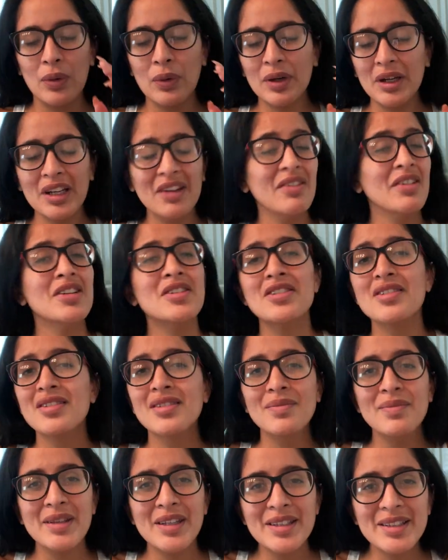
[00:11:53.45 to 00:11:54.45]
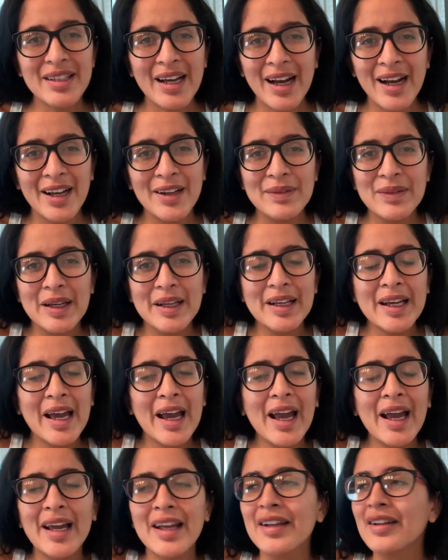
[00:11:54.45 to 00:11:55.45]
or even just me time. Like,
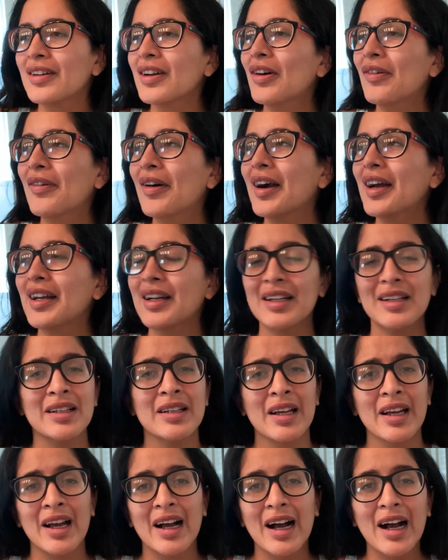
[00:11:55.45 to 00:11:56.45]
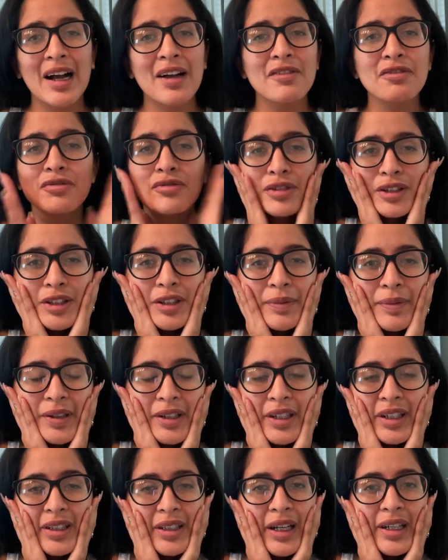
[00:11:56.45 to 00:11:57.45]
hey, you know what? I've really
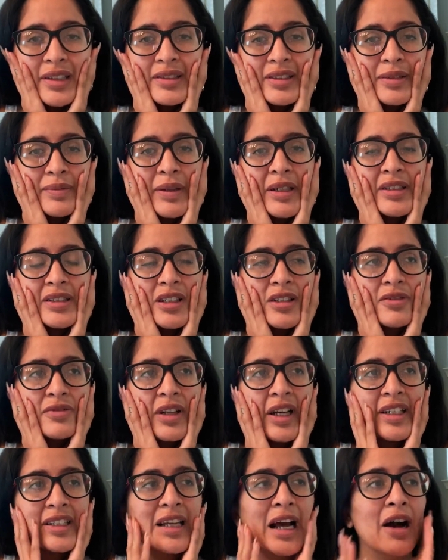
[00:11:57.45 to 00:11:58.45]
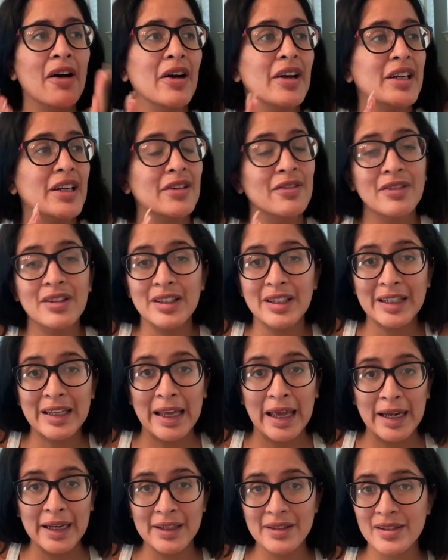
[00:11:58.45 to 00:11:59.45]
been neglecting myself. Like, now I can
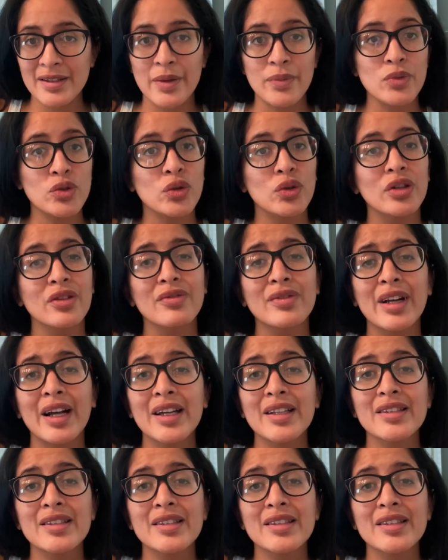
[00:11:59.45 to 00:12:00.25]
really get in some sort of